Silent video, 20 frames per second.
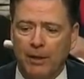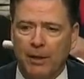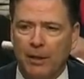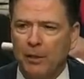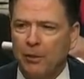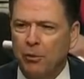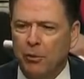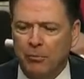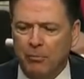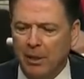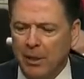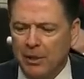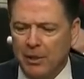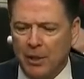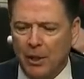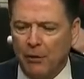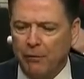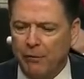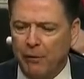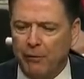Didn't do it
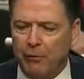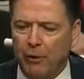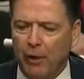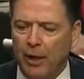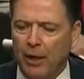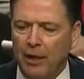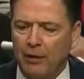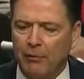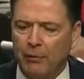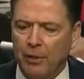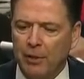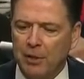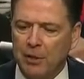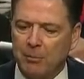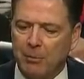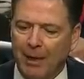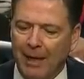myself for a variety of reasons,